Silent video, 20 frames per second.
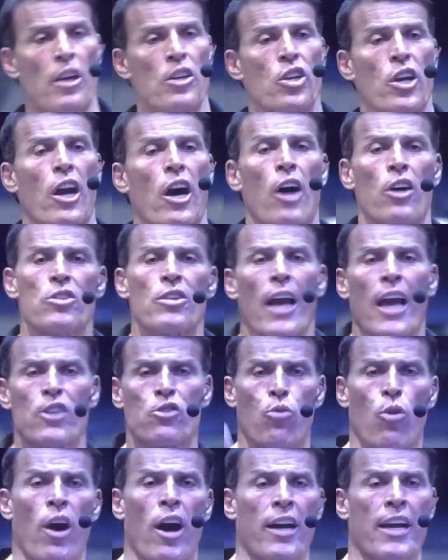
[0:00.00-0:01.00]
She goes, it's
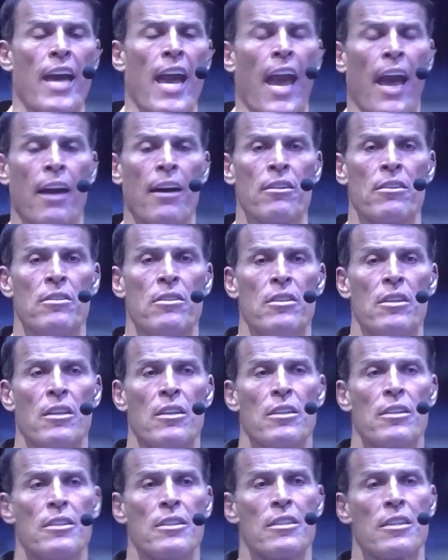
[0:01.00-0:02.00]
working,
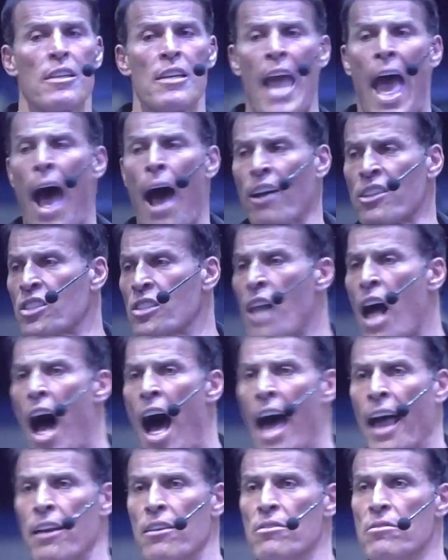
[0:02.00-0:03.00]
now it's
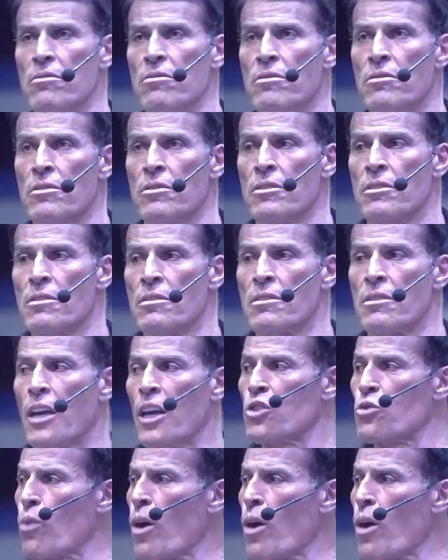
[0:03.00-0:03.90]
not, it's